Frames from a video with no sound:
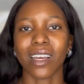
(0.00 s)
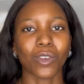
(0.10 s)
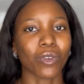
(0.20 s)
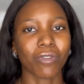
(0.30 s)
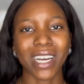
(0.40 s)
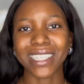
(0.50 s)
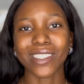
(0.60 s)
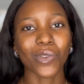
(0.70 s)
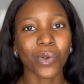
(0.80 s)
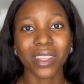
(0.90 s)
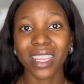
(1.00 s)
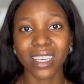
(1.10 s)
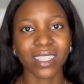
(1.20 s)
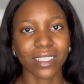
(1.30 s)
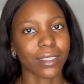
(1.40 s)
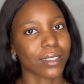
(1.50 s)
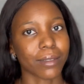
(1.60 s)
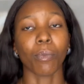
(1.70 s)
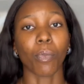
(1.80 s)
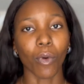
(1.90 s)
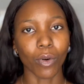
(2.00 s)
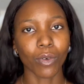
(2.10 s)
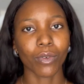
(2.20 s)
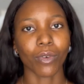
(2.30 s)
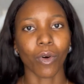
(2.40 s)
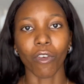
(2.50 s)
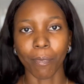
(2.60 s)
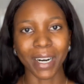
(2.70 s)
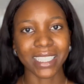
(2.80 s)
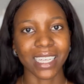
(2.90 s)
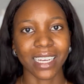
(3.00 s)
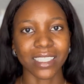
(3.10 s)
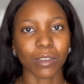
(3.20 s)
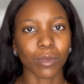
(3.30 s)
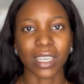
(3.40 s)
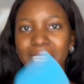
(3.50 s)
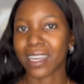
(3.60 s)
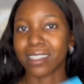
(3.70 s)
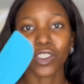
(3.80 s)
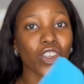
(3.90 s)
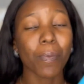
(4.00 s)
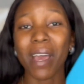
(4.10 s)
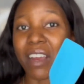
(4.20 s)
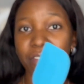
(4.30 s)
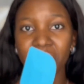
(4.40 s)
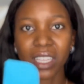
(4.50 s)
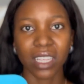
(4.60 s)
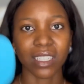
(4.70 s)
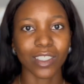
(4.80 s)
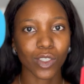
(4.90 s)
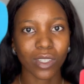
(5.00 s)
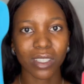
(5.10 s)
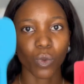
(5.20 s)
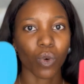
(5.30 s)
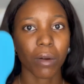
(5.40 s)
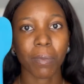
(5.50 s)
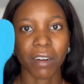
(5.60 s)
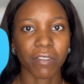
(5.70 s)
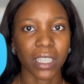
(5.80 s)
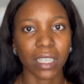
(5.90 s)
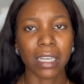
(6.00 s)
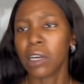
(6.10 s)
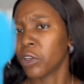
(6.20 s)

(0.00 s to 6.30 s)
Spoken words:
You find nothing in the bowl of batter anymore. Like, you can scrape everything. It does the work perfectly.